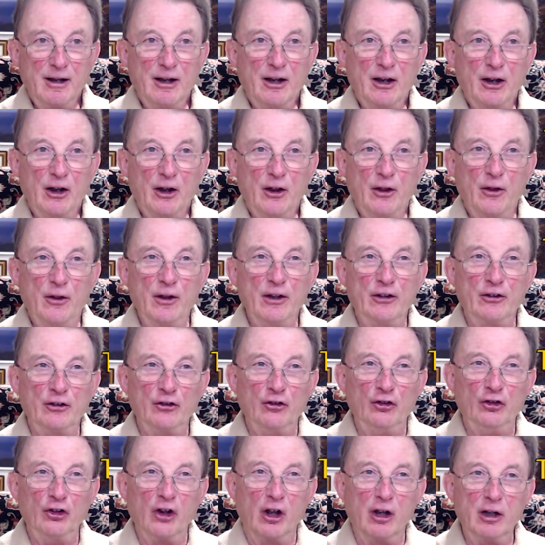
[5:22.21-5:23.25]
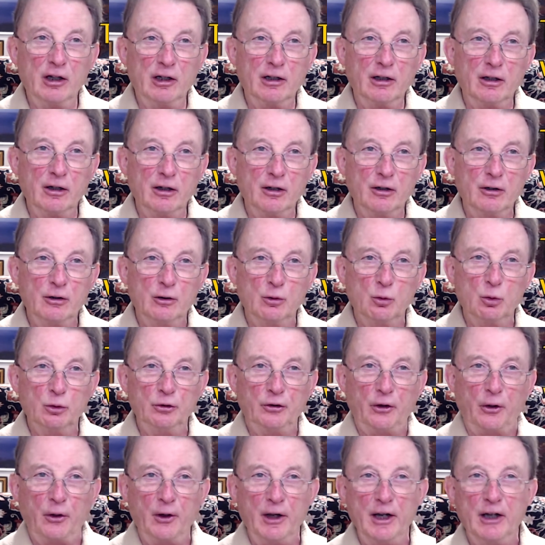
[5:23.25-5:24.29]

"This juggler who would think